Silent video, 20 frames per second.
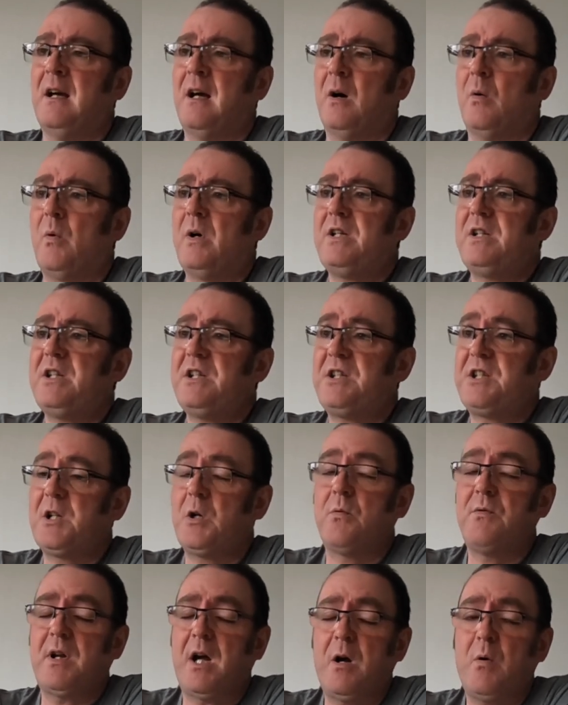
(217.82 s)
which is
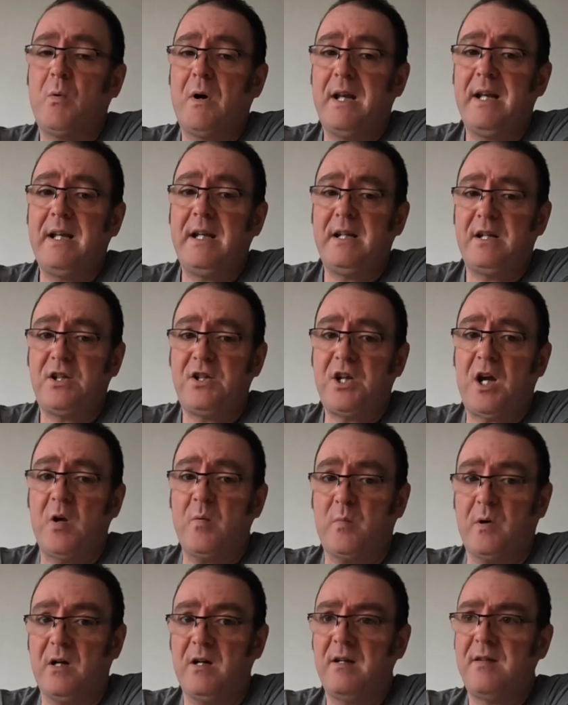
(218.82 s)
still nowhere near the
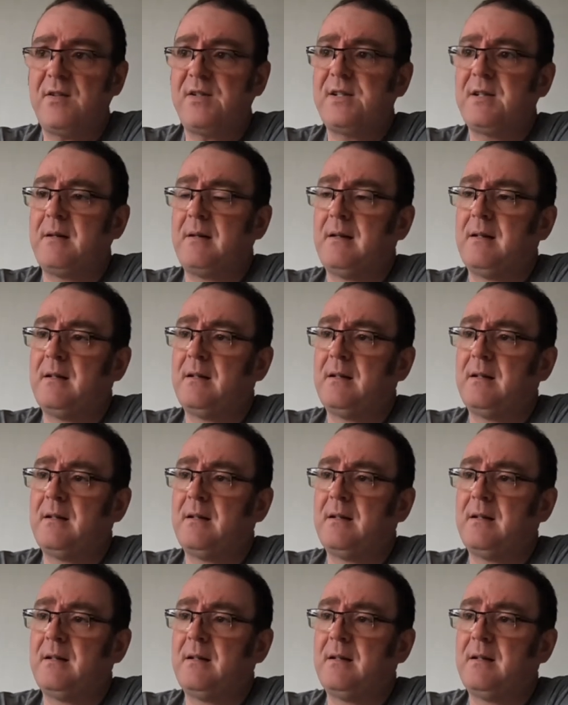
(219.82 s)
Shoei.